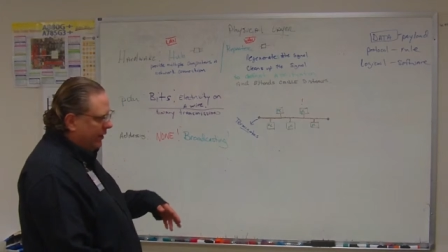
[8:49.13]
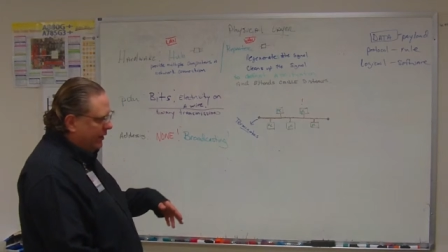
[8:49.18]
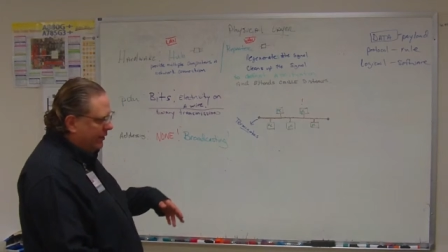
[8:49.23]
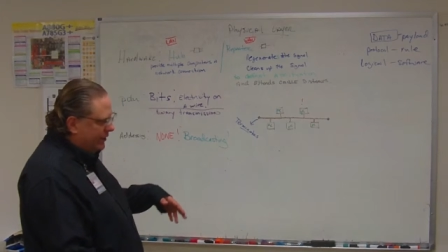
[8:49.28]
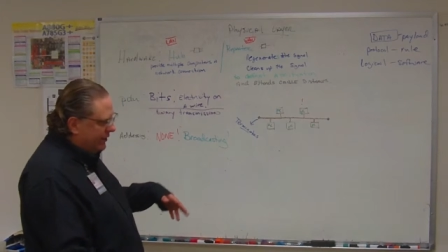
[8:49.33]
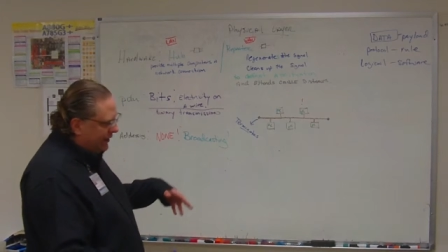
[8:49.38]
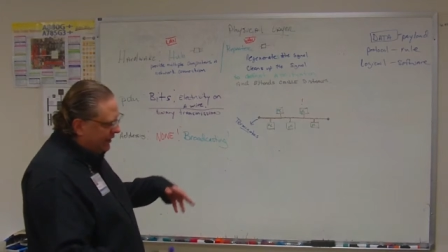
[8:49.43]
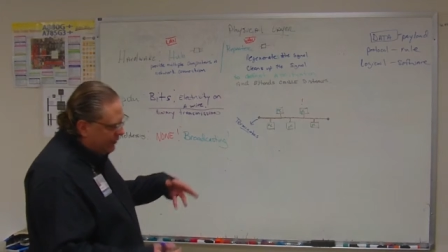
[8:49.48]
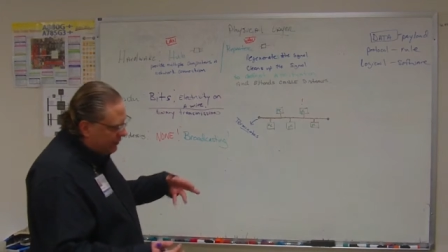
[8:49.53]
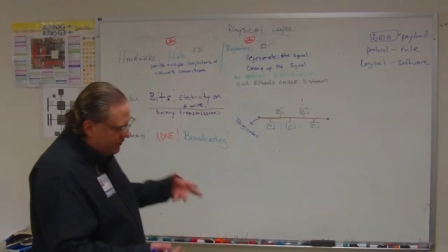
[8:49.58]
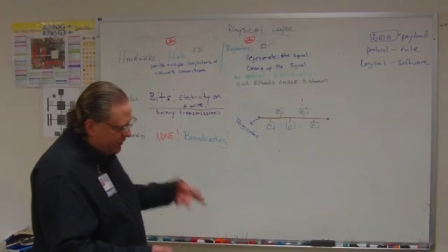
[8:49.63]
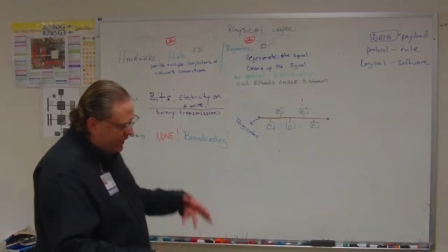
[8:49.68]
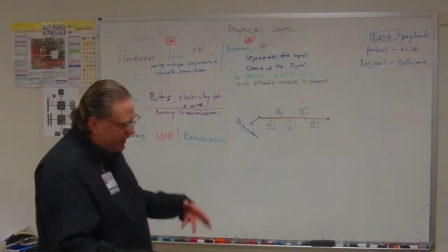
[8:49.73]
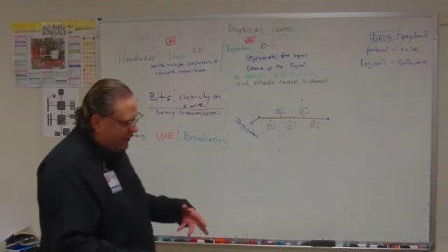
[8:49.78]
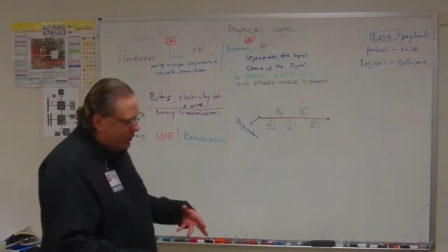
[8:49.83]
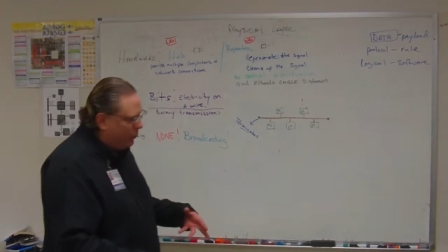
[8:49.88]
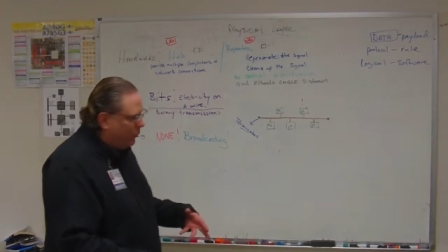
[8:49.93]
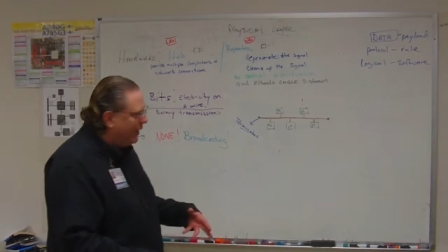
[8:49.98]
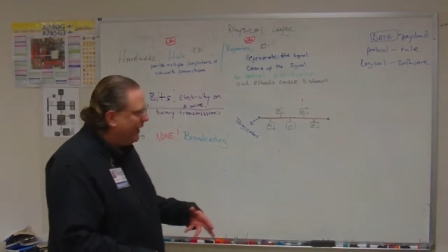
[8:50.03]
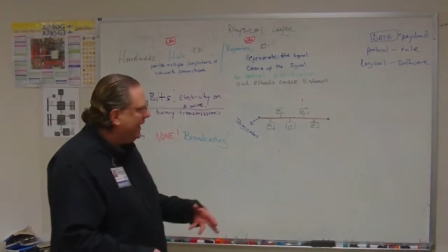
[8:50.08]
signal's
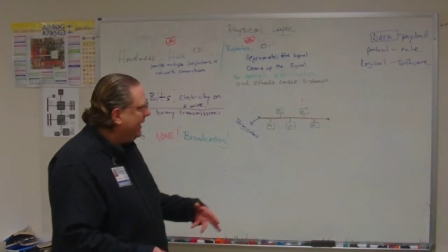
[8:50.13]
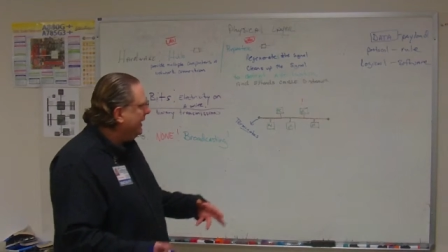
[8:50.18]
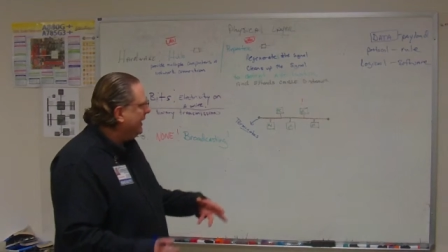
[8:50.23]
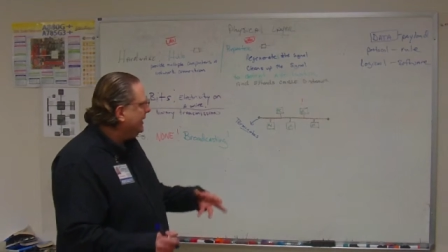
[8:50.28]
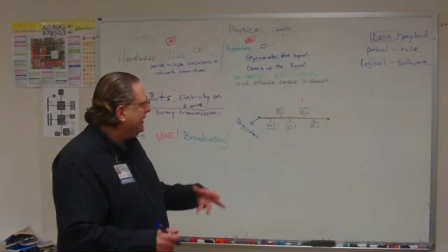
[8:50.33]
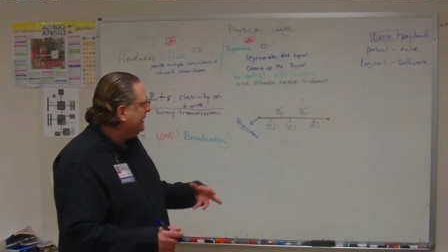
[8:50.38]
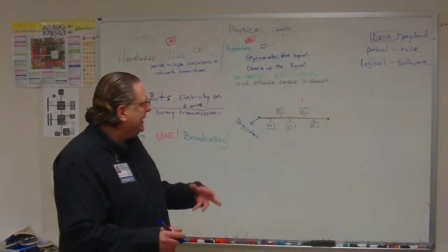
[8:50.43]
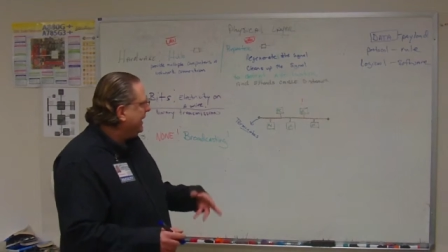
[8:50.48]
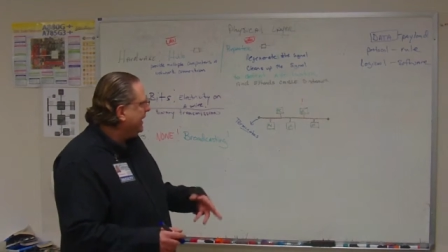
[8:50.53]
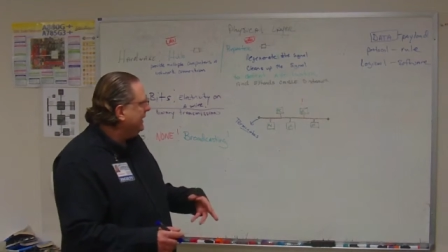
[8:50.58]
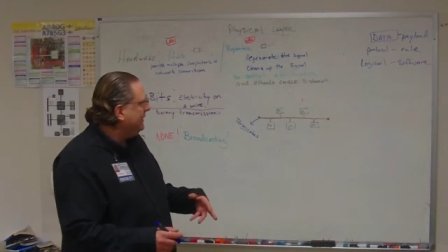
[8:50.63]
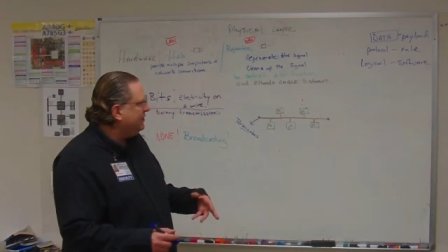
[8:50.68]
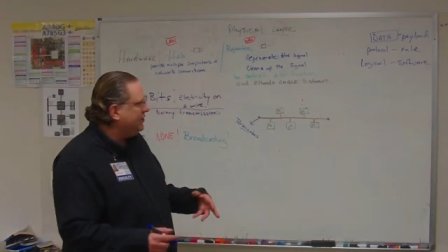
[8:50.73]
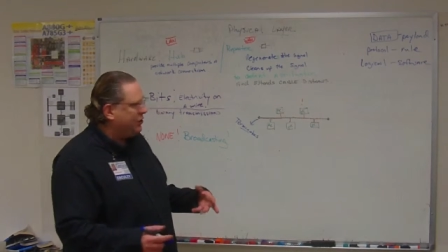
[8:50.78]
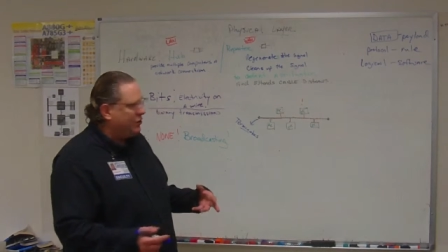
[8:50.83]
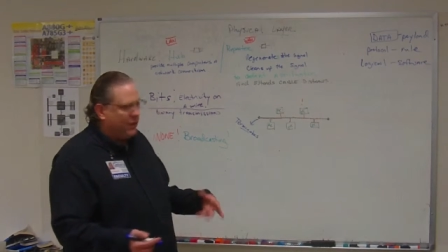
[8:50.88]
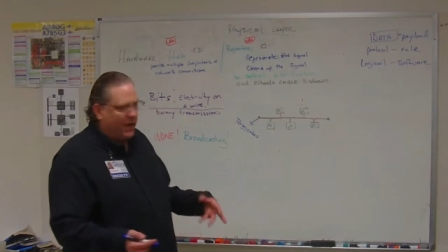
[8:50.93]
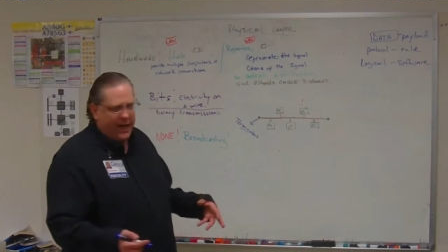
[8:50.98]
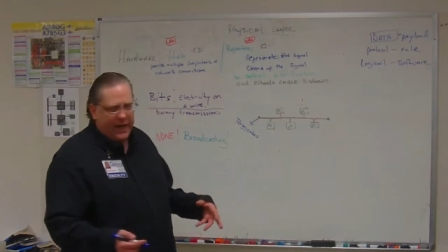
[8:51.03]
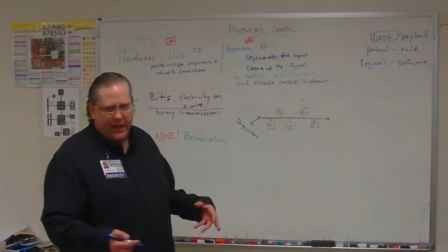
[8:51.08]
getting weak and it's getting
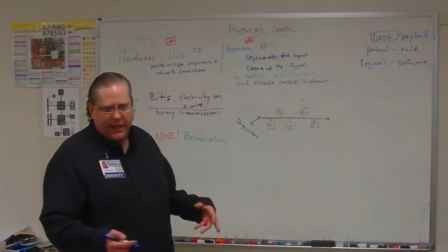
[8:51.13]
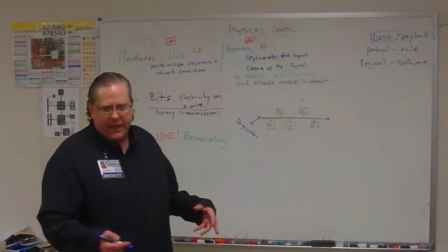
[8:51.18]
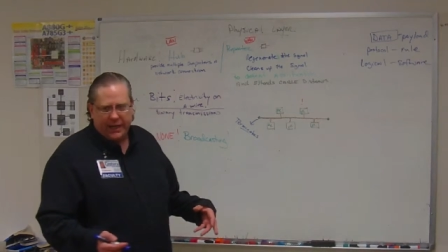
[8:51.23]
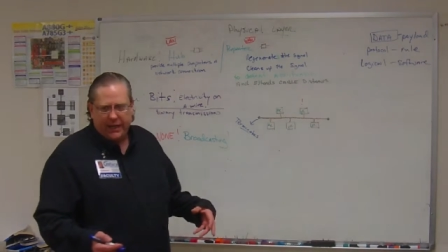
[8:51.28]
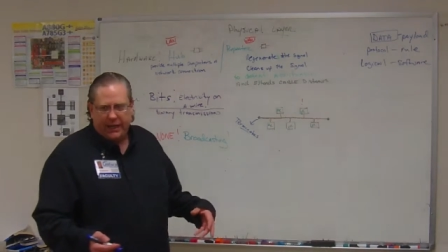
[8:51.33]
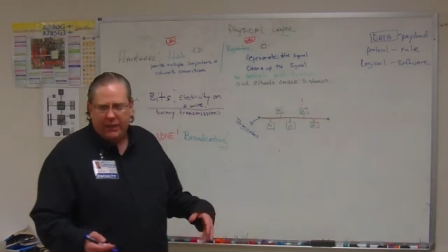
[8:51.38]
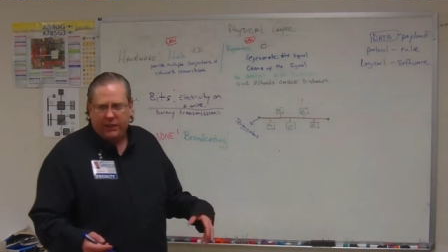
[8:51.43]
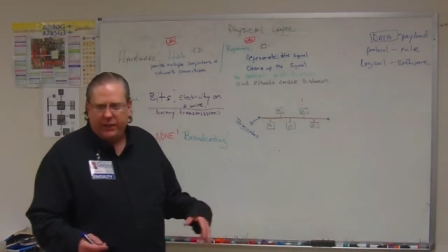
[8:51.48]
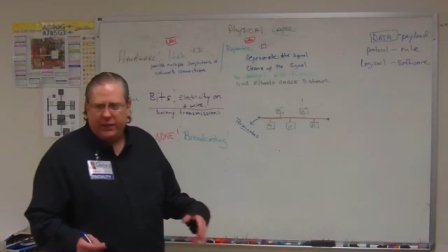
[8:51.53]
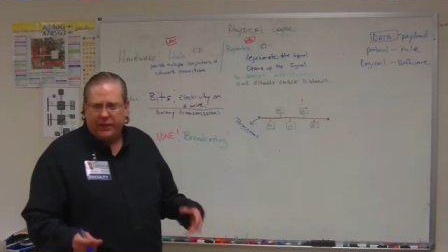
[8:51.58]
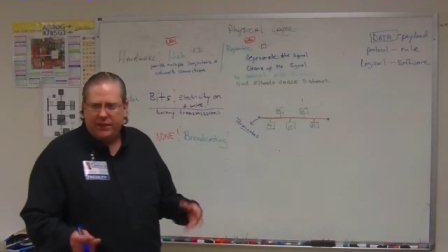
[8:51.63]
degraded,